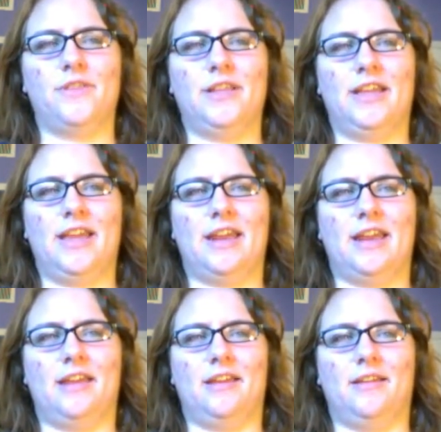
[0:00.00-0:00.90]
hopefully
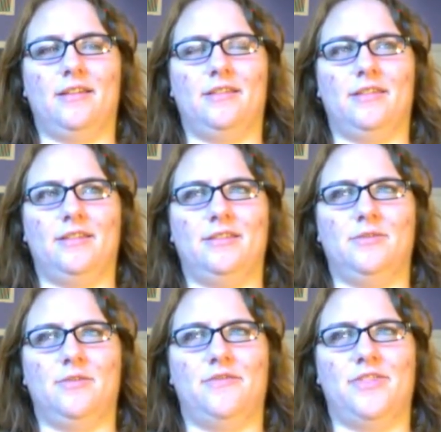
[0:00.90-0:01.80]
getting
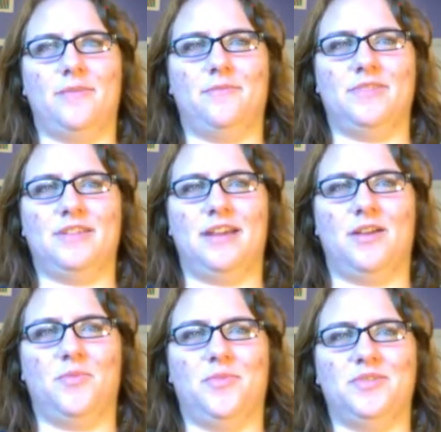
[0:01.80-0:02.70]
the two of them
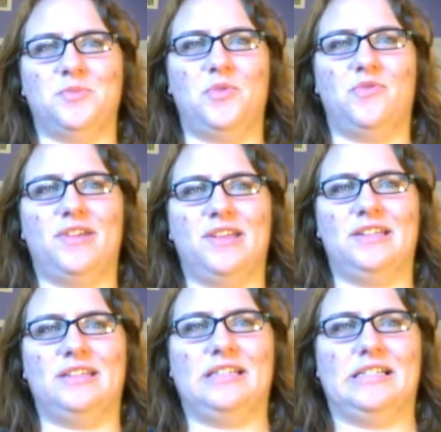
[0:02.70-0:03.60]
to help us
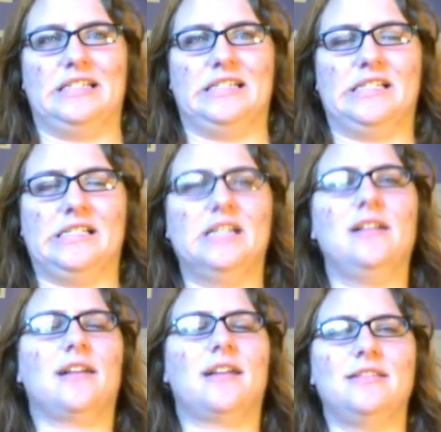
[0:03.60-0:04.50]
move it.
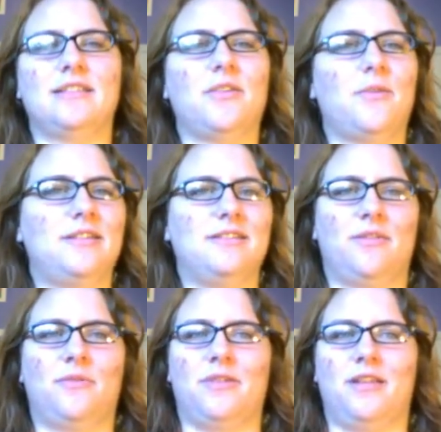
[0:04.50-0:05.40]
Because
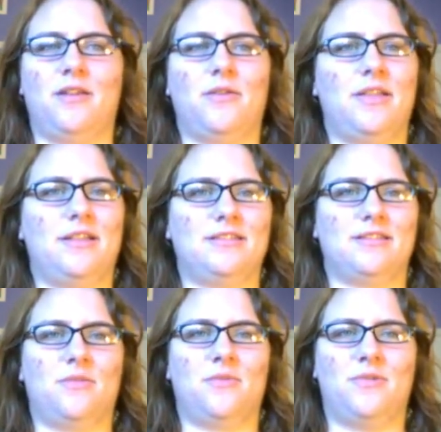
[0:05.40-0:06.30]
otherwise I don't really know
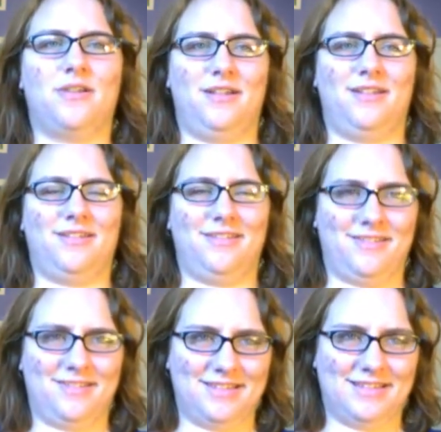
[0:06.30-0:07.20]
how that's going to work.
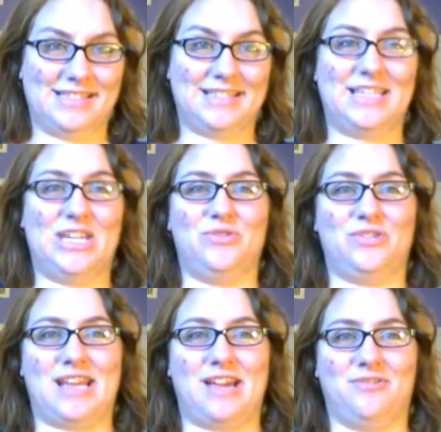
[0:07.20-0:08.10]
That's
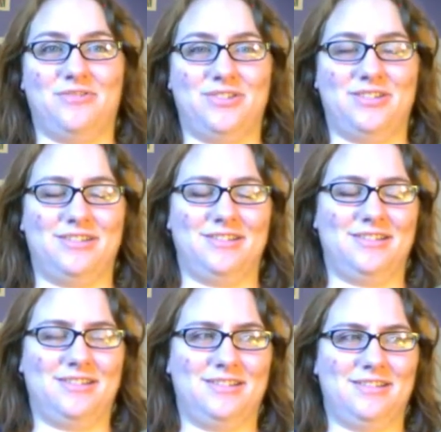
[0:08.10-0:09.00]
a huge couch.